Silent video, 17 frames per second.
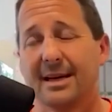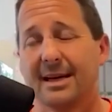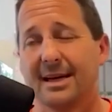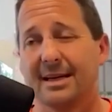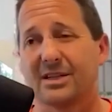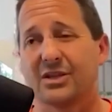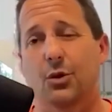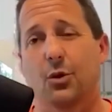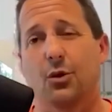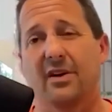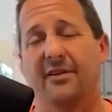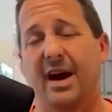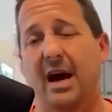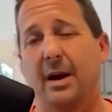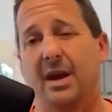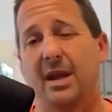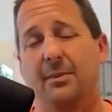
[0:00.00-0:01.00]
his story of
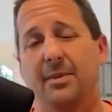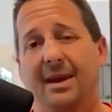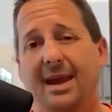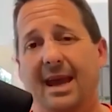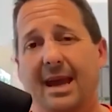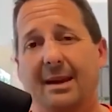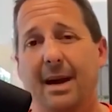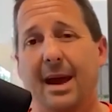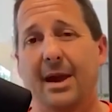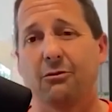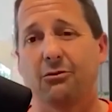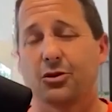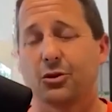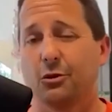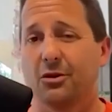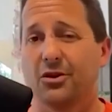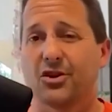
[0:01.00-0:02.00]
how he became Michael
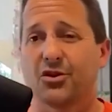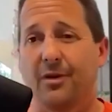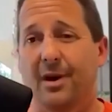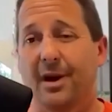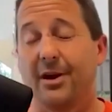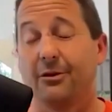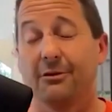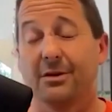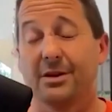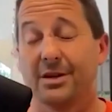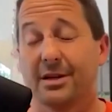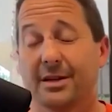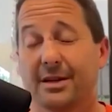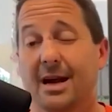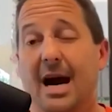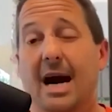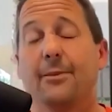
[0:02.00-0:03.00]
Jordan's trainer is
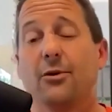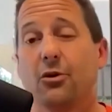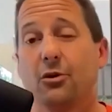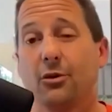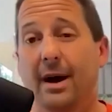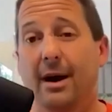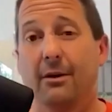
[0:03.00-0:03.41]
just comical,